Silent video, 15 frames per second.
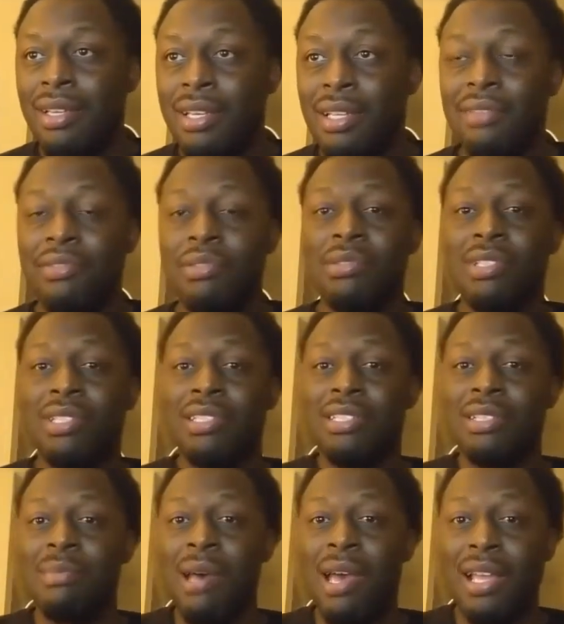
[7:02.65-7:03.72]
and if you see
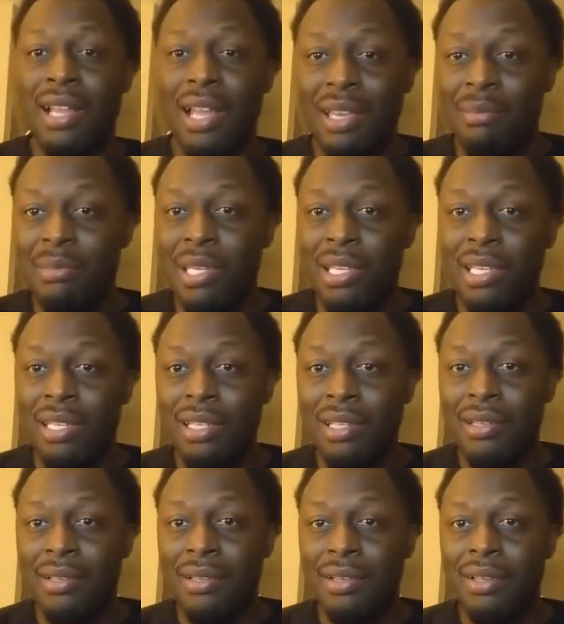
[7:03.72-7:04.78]
somebody like me,